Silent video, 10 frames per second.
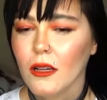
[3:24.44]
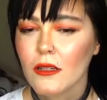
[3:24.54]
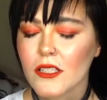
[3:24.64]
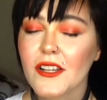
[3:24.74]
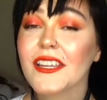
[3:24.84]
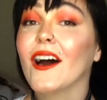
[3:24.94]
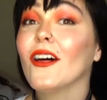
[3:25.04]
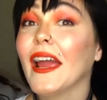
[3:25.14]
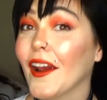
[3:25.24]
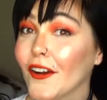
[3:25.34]
Danielle
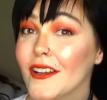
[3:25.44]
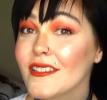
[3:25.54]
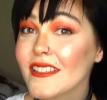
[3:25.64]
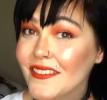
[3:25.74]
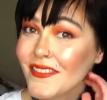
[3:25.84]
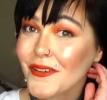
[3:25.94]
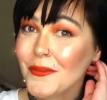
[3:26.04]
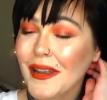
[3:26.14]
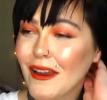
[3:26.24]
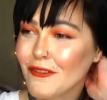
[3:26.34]
Harris in them,
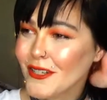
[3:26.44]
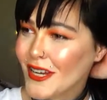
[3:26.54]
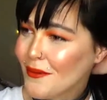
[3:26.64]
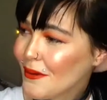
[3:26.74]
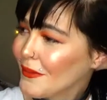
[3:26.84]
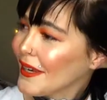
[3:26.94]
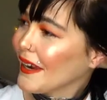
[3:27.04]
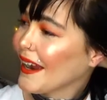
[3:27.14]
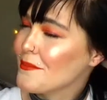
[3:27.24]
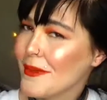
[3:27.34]
and every time
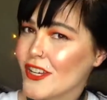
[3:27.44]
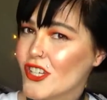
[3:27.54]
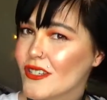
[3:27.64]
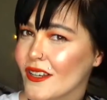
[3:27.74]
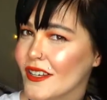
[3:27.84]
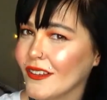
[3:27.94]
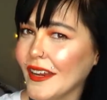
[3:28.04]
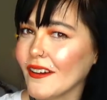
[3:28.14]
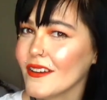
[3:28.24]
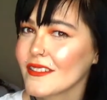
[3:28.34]
I mention Danielle
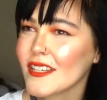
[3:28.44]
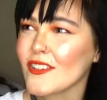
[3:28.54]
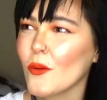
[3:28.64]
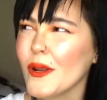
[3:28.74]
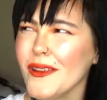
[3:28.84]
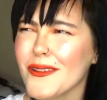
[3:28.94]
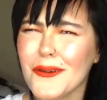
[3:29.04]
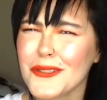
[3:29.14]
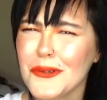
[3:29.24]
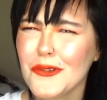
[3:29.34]
Harris, like nobody
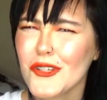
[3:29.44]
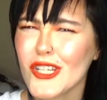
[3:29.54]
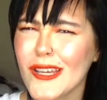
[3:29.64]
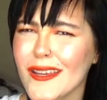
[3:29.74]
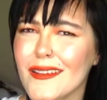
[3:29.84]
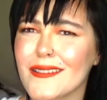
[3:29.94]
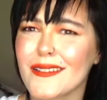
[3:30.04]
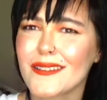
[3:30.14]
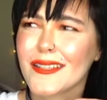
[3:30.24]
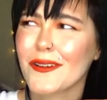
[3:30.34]
knows who she is, and
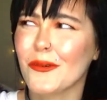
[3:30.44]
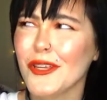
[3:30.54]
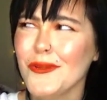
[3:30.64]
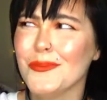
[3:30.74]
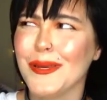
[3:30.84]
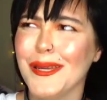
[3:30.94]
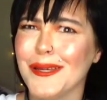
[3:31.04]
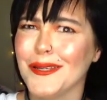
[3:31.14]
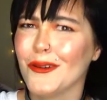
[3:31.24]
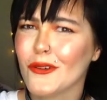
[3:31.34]
it's like, what do you
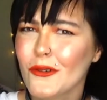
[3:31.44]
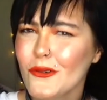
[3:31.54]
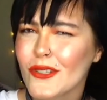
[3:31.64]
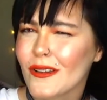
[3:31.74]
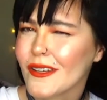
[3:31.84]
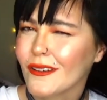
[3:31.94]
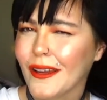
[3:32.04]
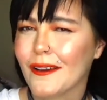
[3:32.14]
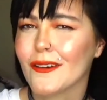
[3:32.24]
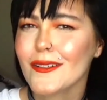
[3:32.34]
mean? You don't know who Danielle
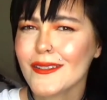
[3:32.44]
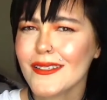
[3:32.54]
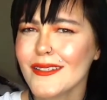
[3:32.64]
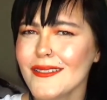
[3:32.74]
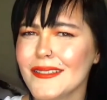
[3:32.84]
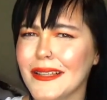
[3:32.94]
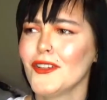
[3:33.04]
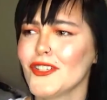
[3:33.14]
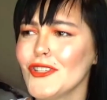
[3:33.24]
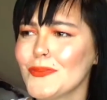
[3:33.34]
Harris is? Like,
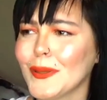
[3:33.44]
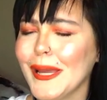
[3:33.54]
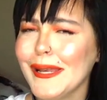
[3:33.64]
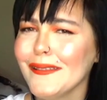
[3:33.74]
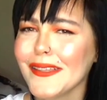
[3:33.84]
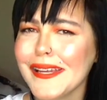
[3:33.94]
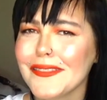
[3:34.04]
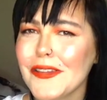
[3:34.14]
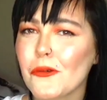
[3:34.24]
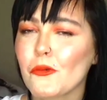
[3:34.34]
she's played in like
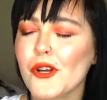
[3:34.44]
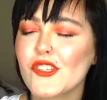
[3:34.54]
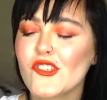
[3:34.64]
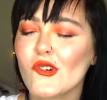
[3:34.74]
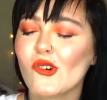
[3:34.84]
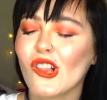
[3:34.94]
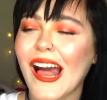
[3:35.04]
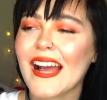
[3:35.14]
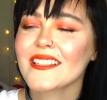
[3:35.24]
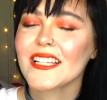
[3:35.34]
the original
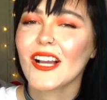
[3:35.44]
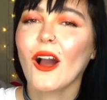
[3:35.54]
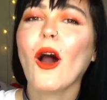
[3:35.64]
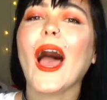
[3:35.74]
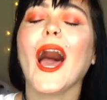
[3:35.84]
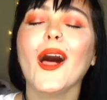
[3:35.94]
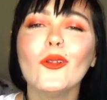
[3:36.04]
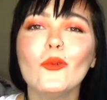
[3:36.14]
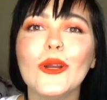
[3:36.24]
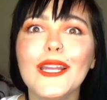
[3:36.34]
classic
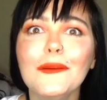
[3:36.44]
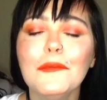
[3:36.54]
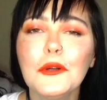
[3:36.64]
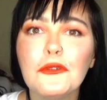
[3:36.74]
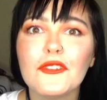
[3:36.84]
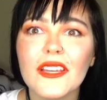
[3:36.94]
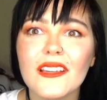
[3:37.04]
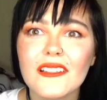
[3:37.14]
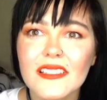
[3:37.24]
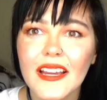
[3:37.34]
Halloween
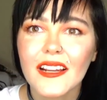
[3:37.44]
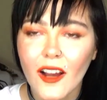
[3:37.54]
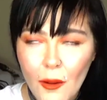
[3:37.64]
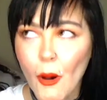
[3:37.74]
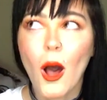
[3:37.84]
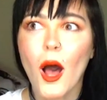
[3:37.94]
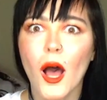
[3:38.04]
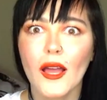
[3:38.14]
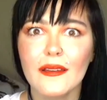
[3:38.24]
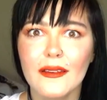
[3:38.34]
movies. Like, come on.